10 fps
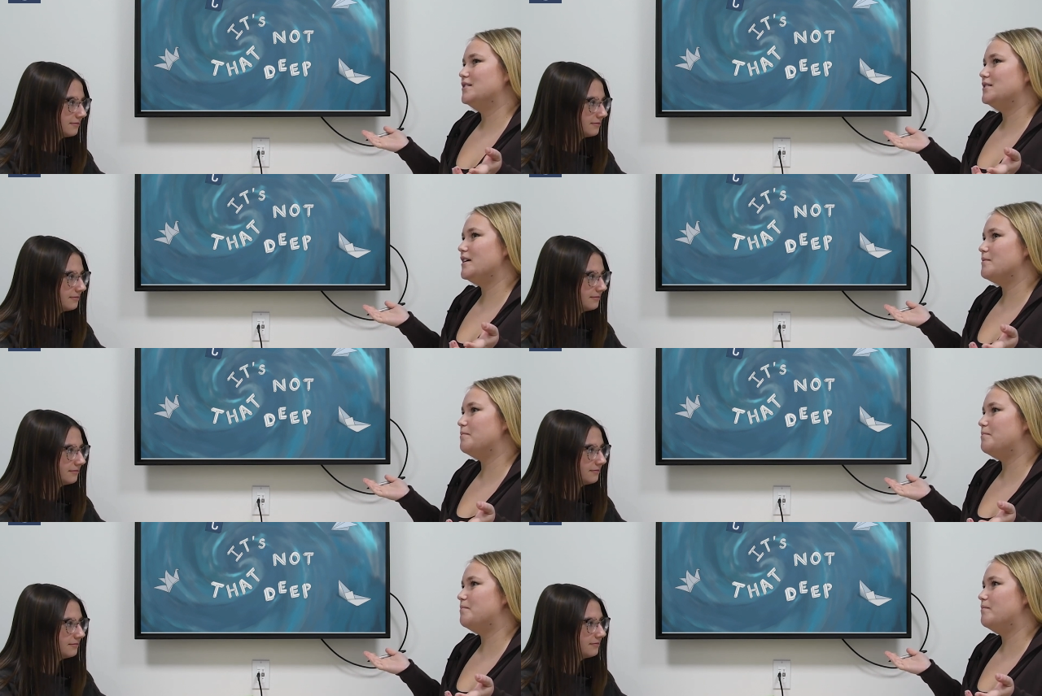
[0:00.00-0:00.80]
Speaker 1: like,
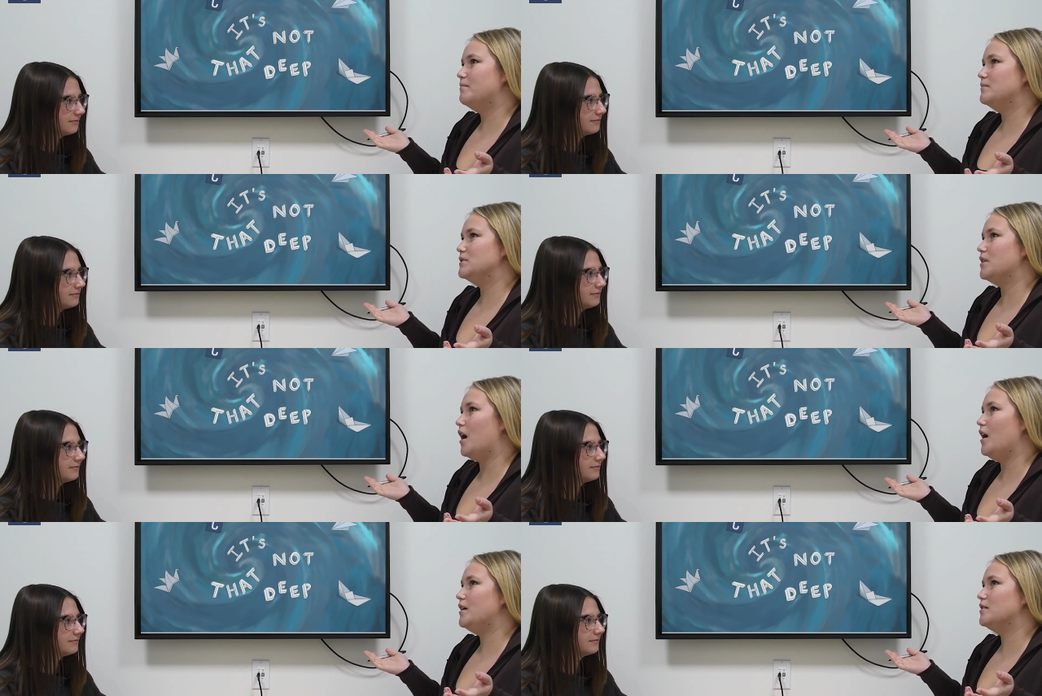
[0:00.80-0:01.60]

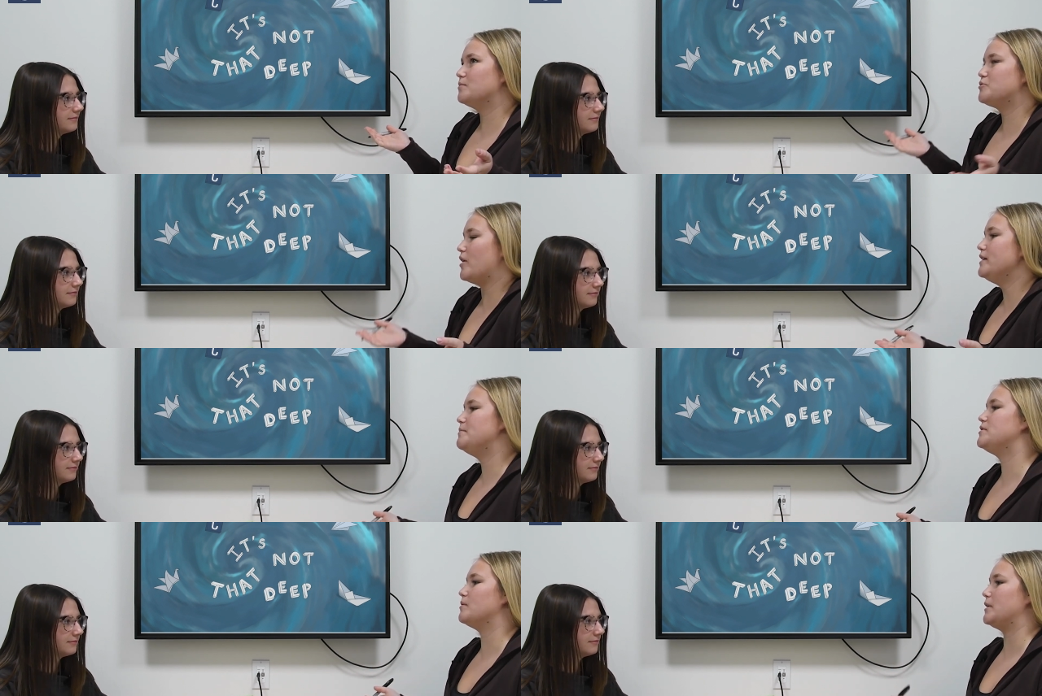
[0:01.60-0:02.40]
not or trying
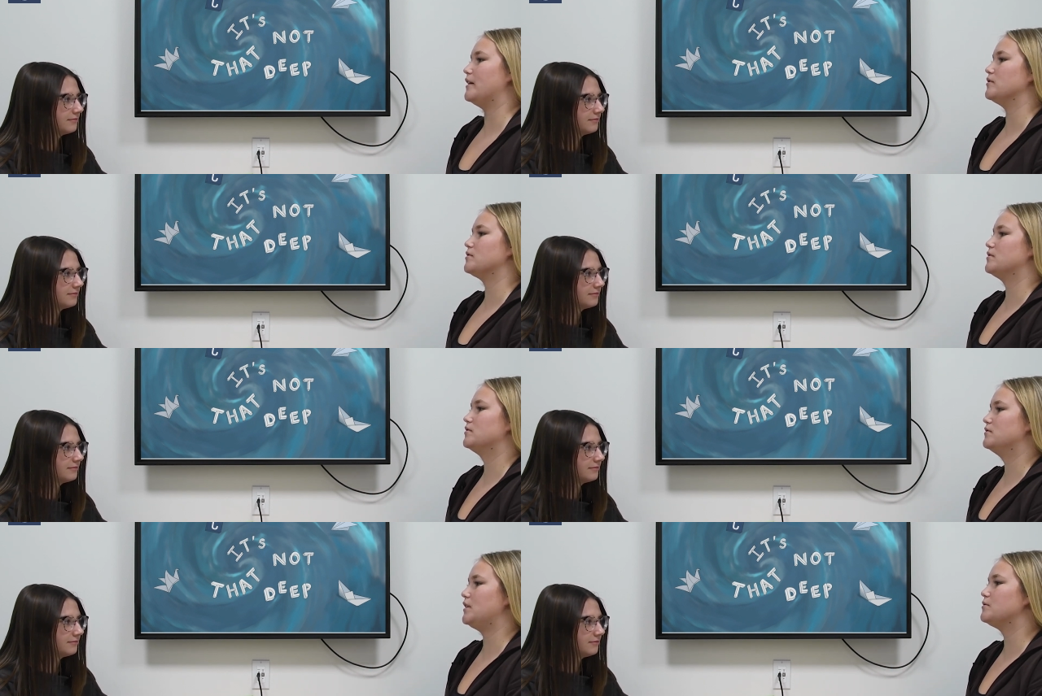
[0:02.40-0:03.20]
to be someone else.
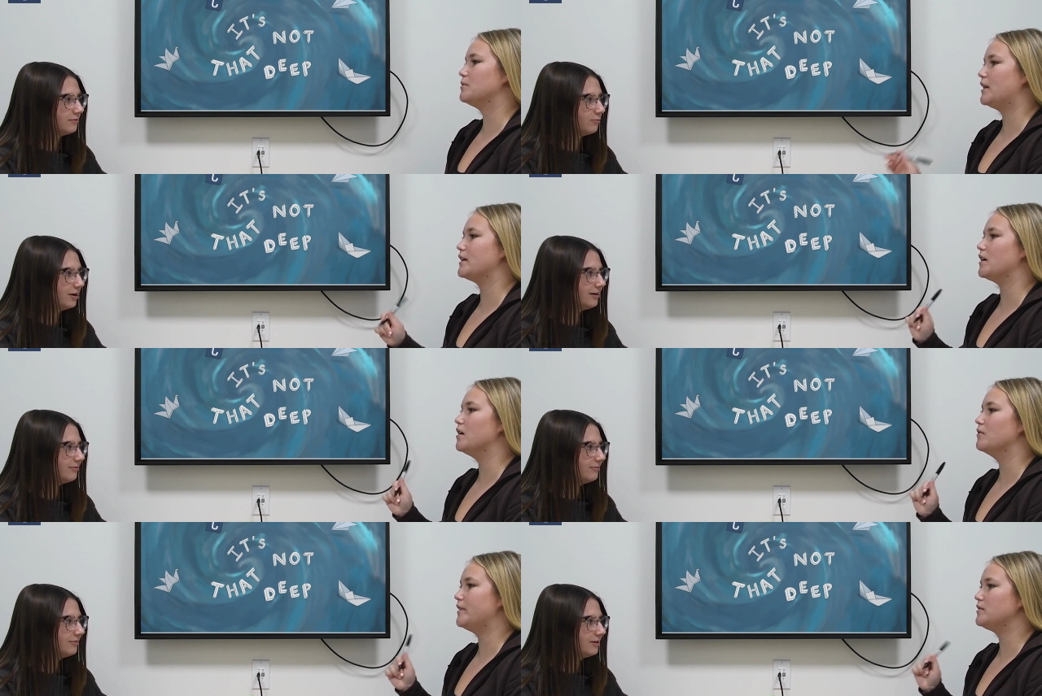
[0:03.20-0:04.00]
That's what we're letting why?
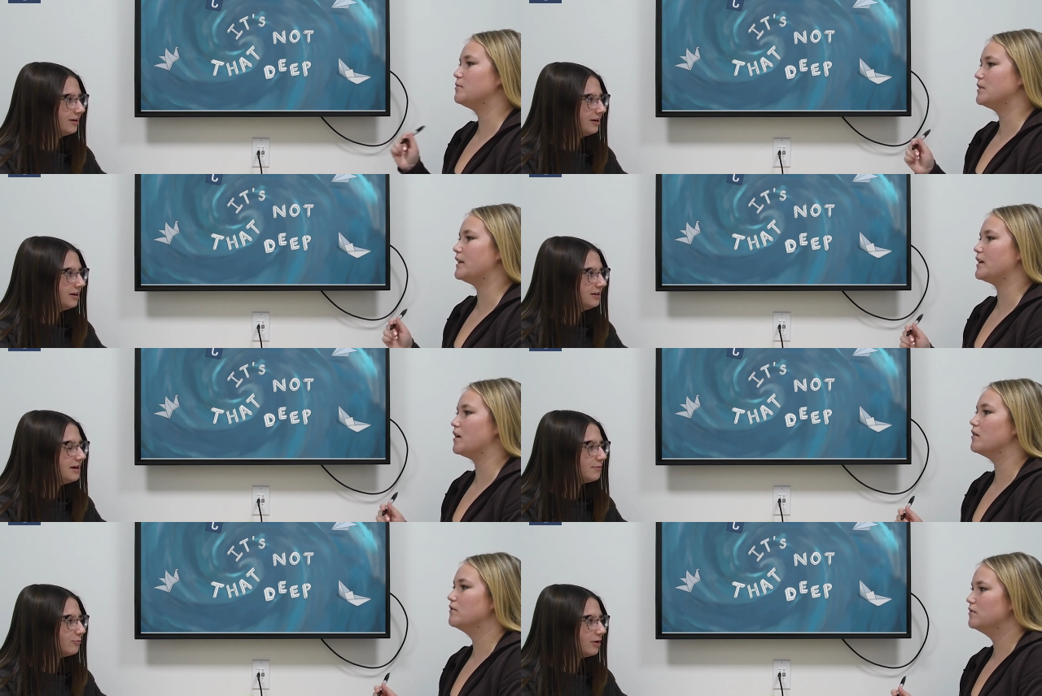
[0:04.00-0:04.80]
go. That's what we're letting
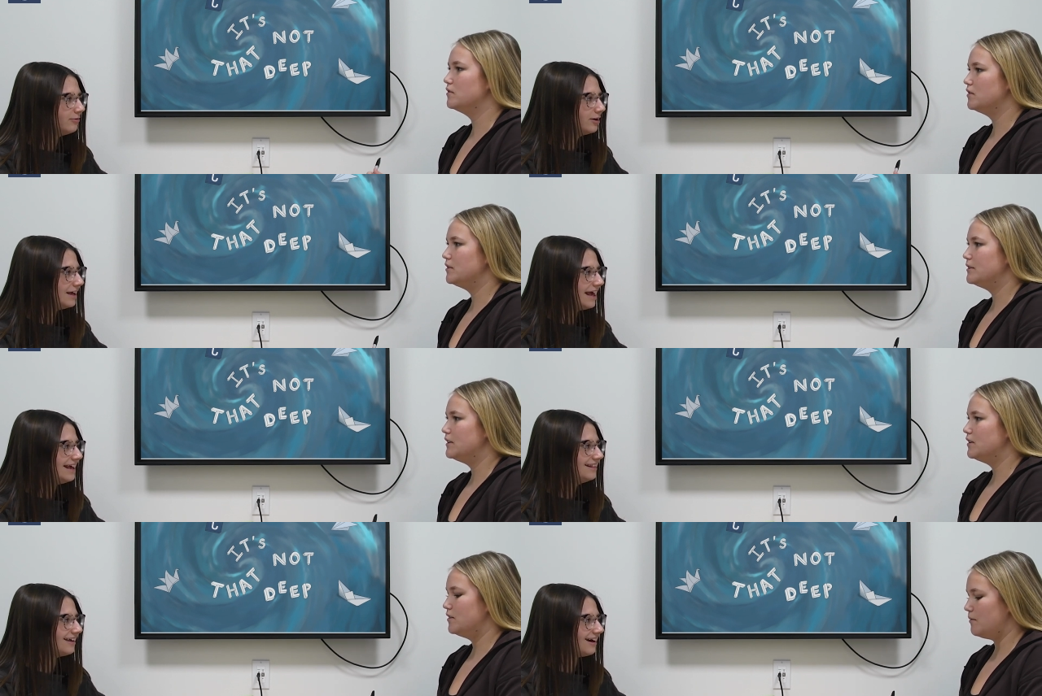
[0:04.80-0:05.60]
go. Yeah, but why would I
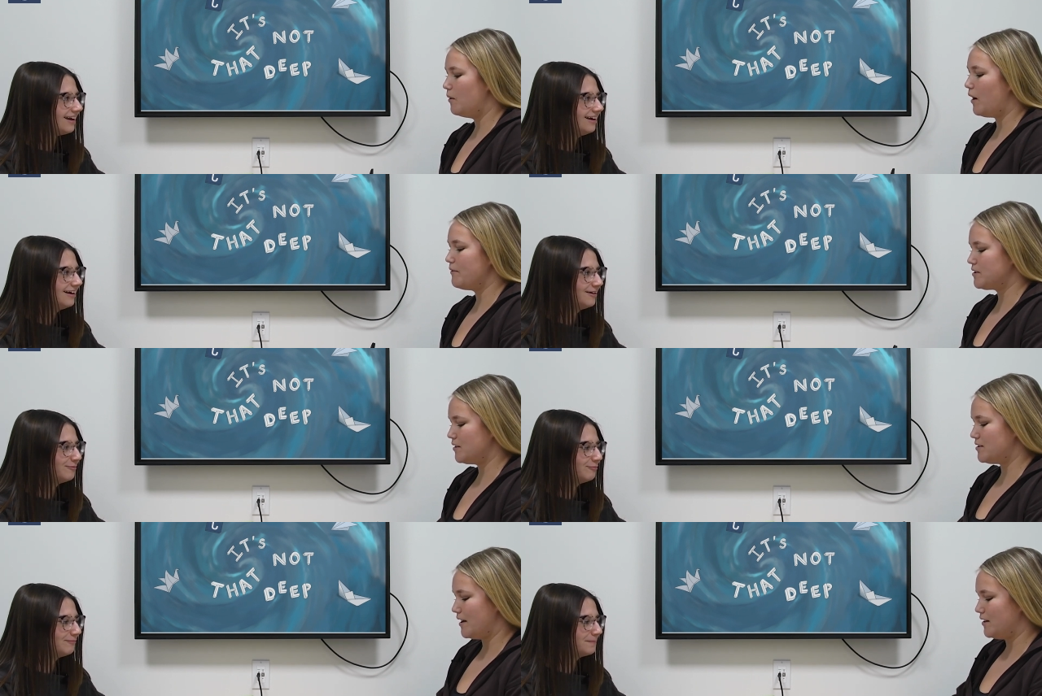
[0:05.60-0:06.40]
hate that? Oh, I was
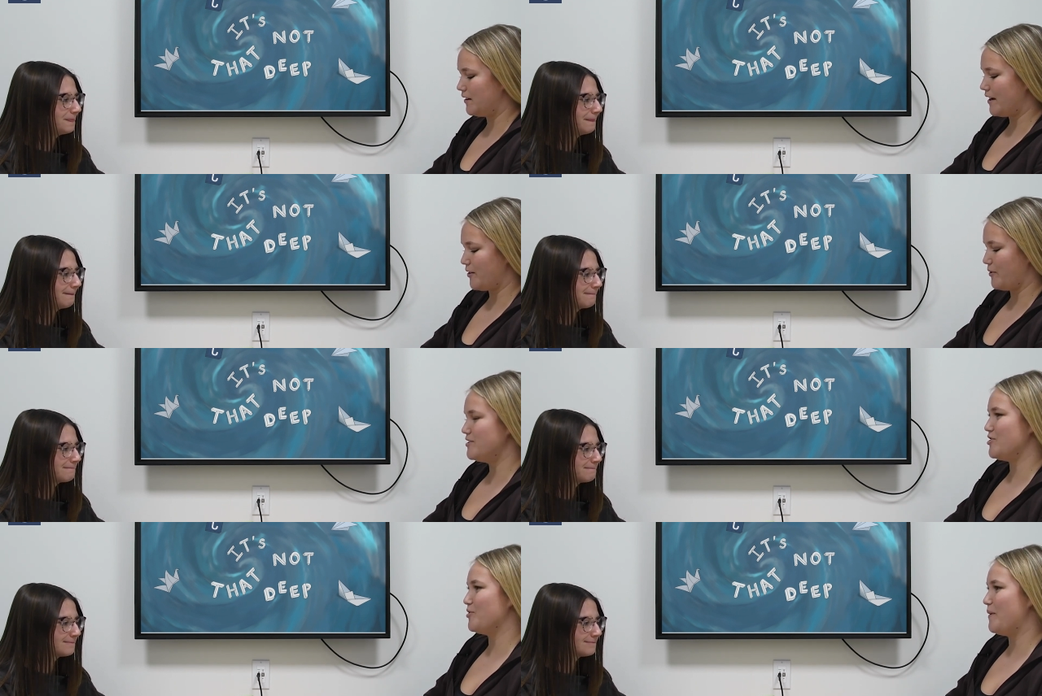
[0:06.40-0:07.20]
gonna say it in like a
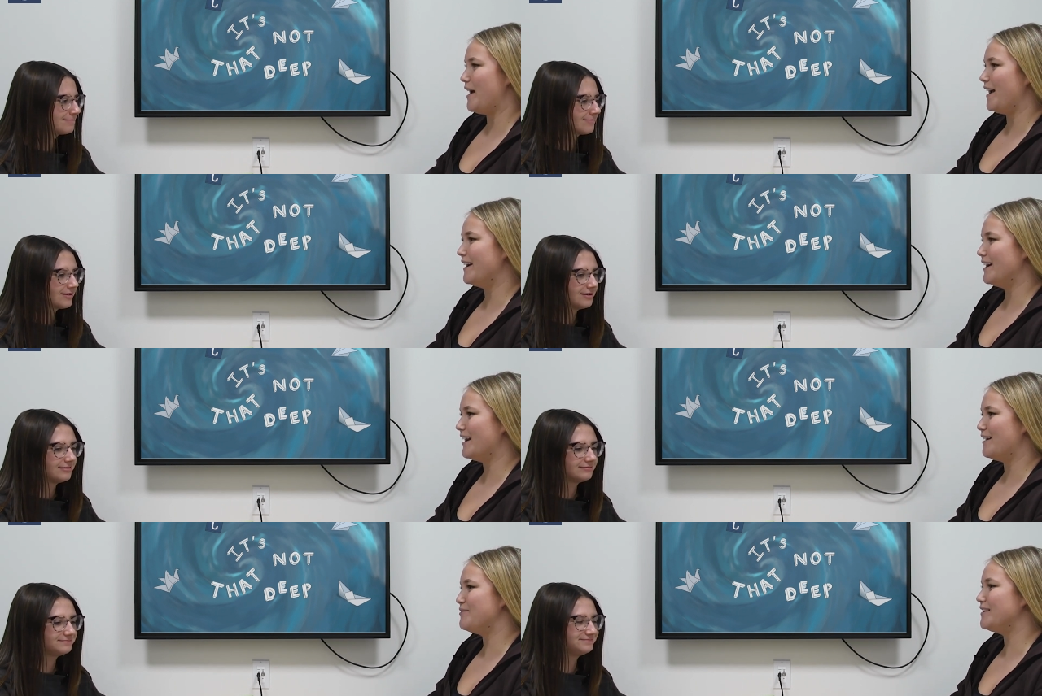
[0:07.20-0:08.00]
cringier way,
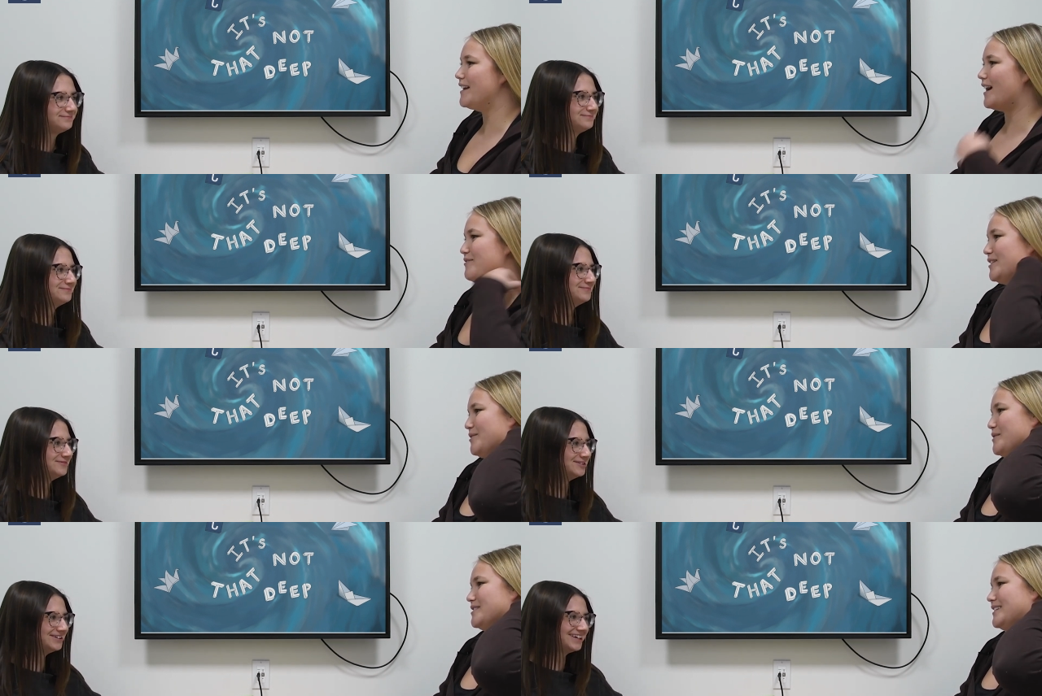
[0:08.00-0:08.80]
and I feel like I feel
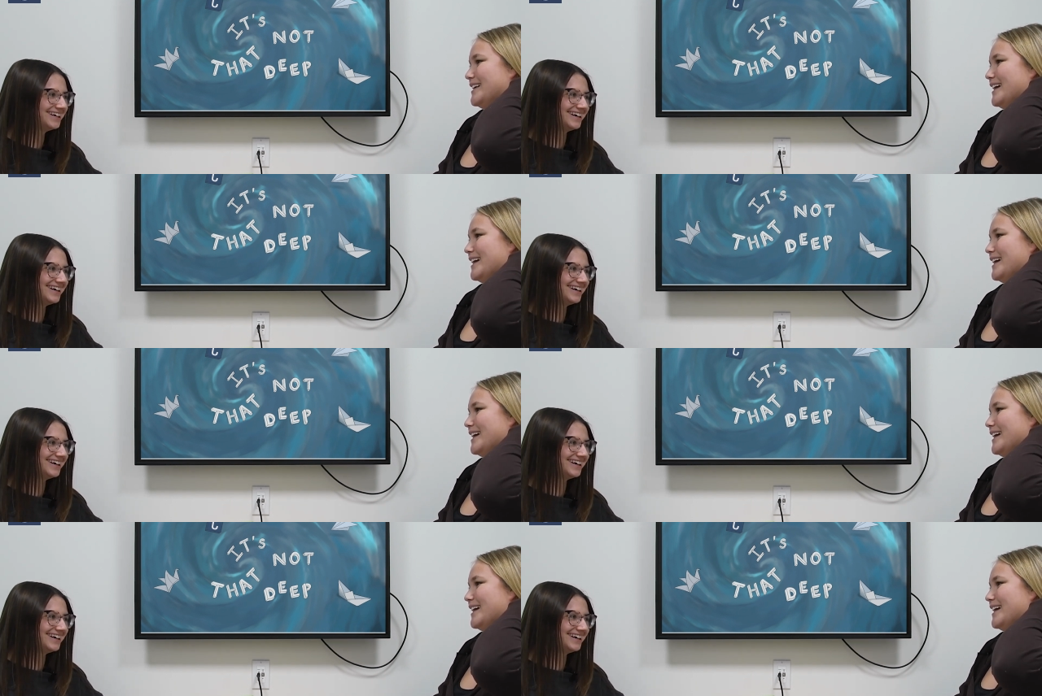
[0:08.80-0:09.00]
like recently